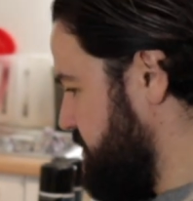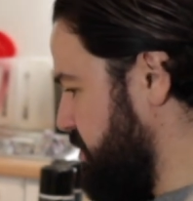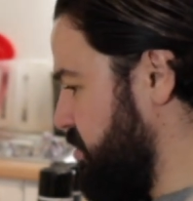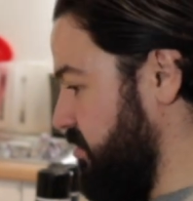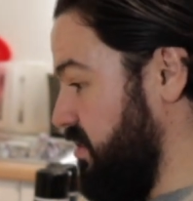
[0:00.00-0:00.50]

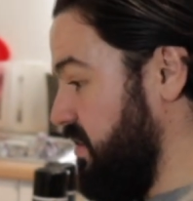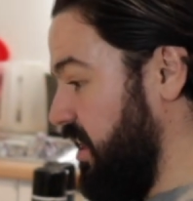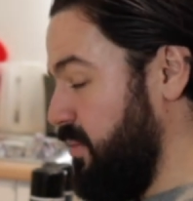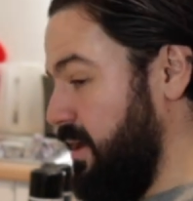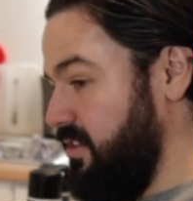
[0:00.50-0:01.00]
I'm not really
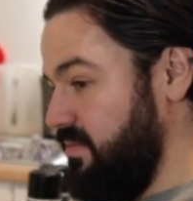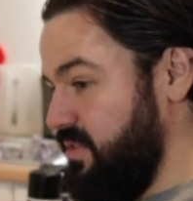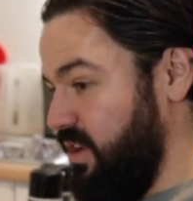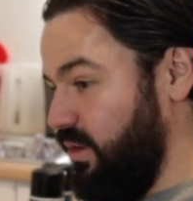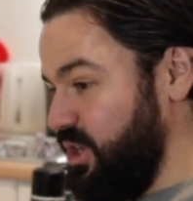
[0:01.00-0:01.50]
thinking about
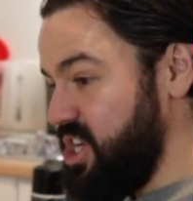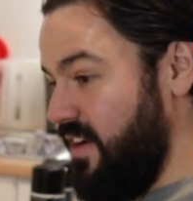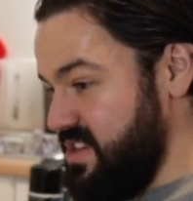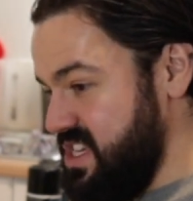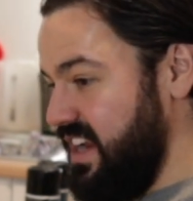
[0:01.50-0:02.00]
the
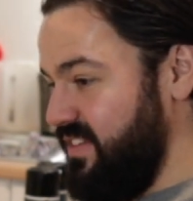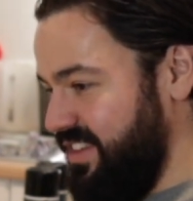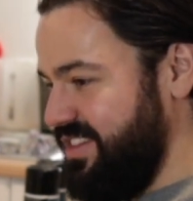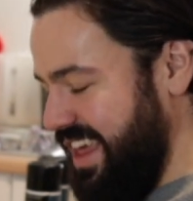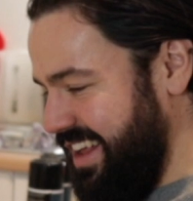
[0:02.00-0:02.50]
longevity of
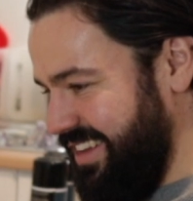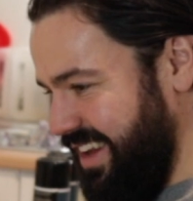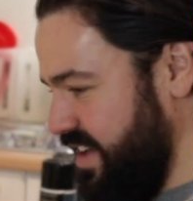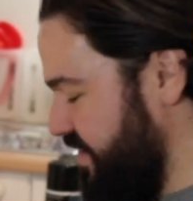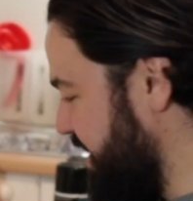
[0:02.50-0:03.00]
this thing
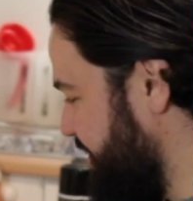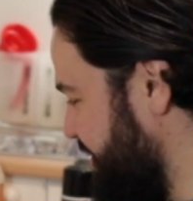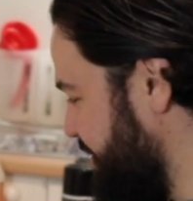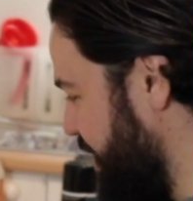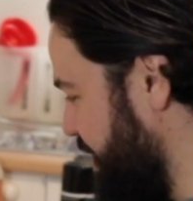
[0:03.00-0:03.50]
living and
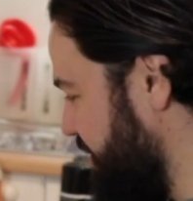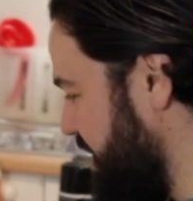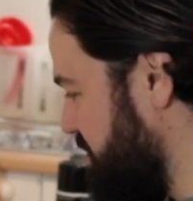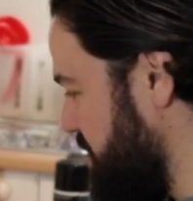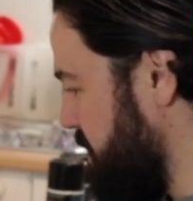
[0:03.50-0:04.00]

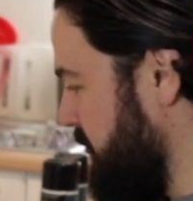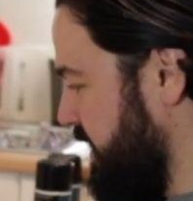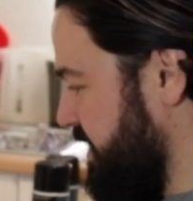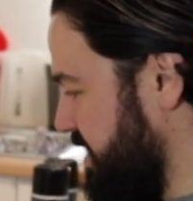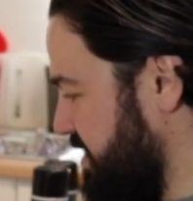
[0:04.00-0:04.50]
surviving, but
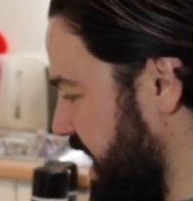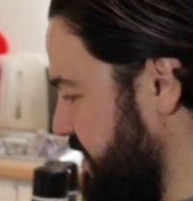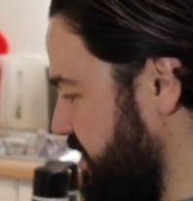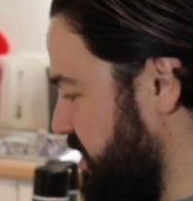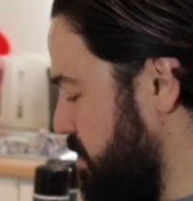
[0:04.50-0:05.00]
is it
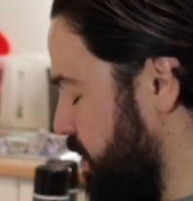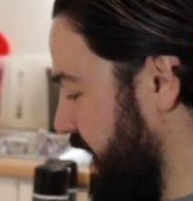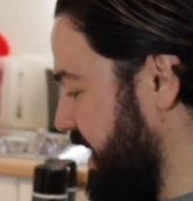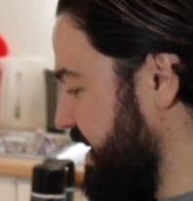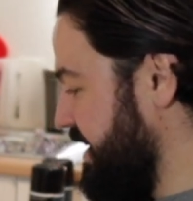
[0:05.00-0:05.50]
even going to
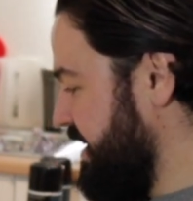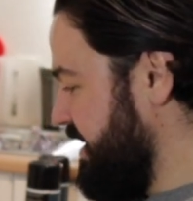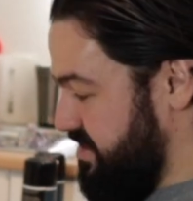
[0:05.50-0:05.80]
play?